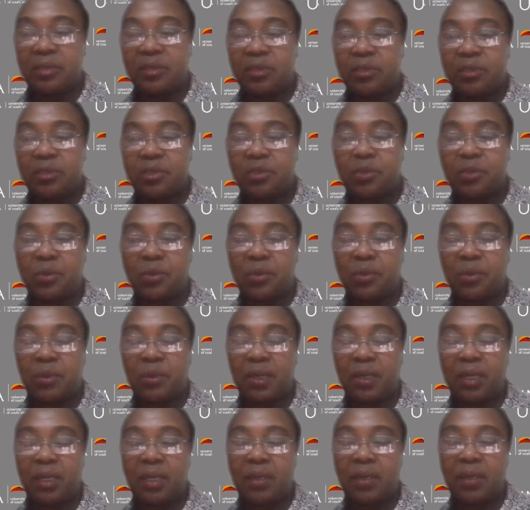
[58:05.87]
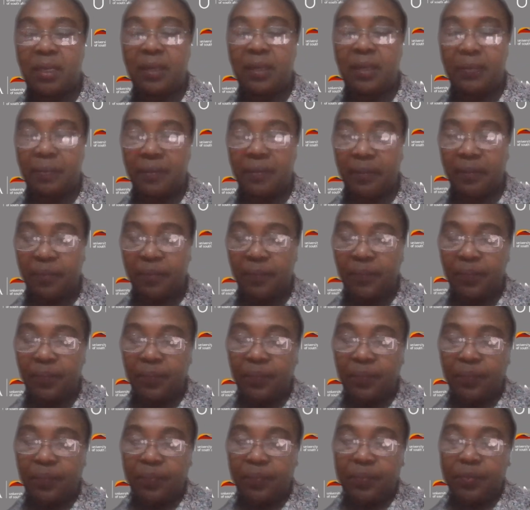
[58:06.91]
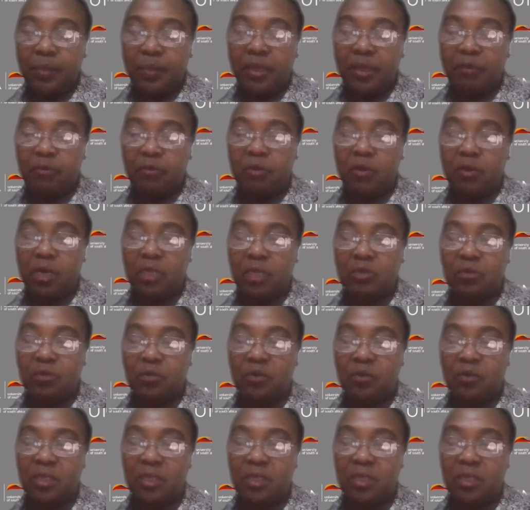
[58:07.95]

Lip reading: So the focus of